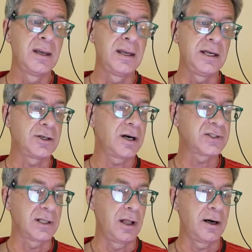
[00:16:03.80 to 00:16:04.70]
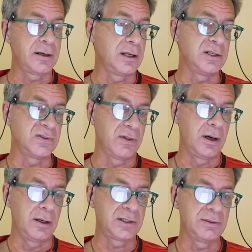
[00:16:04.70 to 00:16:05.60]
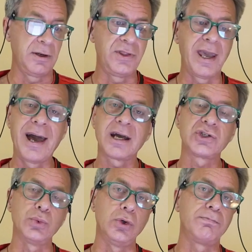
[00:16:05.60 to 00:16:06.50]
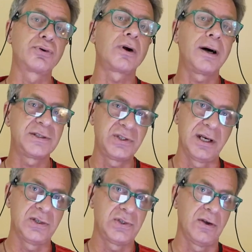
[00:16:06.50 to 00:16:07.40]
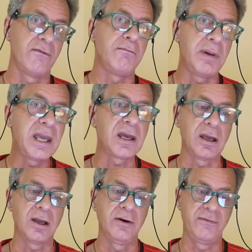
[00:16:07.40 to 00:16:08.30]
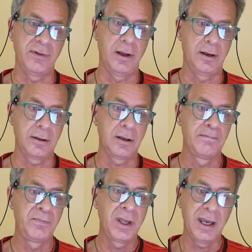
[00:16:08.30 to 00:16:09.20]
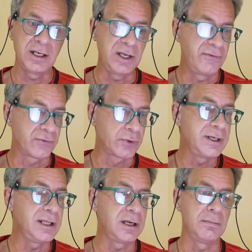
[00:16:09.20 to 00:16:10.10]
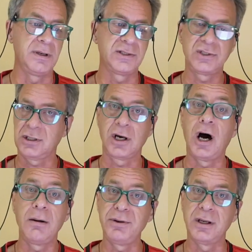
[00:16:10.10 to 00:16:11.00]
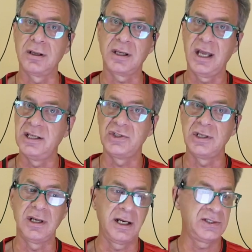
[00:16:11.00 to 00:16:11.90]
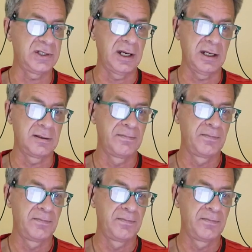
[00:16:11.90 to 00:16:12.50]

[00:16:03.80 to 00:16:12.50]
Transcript: He talks a lot in his vlogs about the actual process of making a vlog, and he freely admits to copying Casey Neistat.